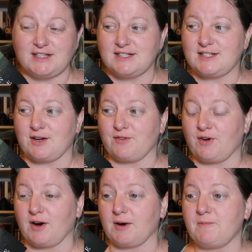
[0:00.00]
this so
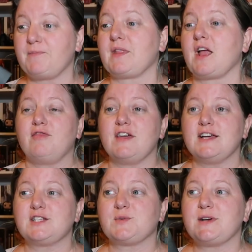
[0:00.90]
far.
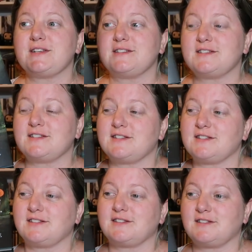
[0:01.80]
This was
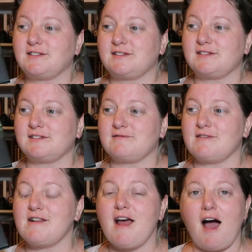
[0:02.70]

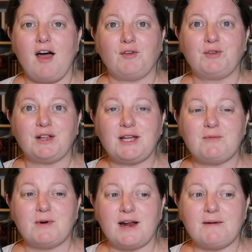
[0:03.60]
not really
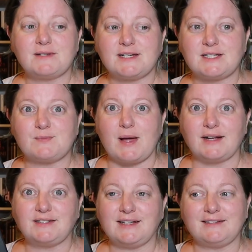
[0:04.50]
what I was
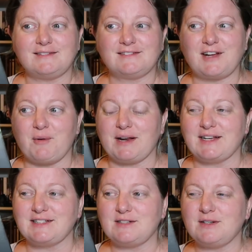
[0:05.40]
expecting going
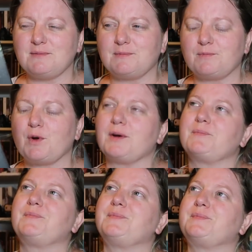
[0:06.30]
into it, but
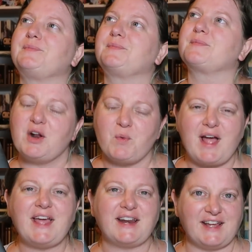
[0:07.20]
in a
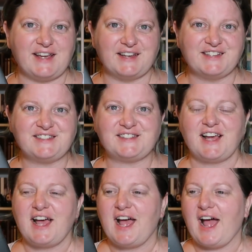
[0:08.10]
way it is.
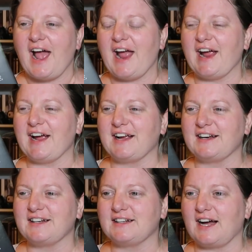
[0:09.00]

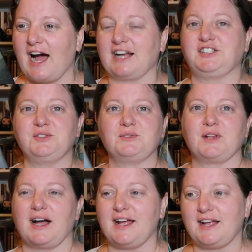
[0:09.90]
And I do
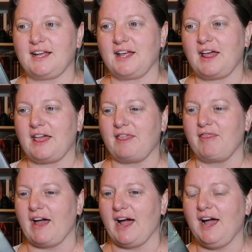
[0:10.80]
like
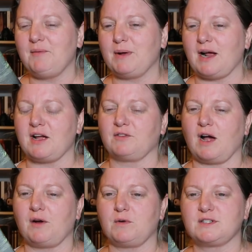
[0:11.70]
that, but I
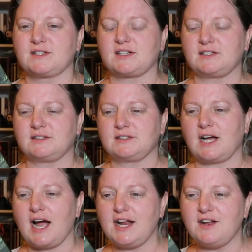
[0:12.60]
was
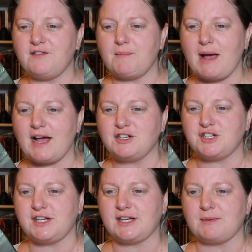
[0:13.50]
kind of
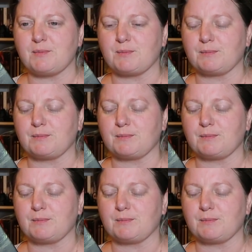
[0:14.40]
imagining it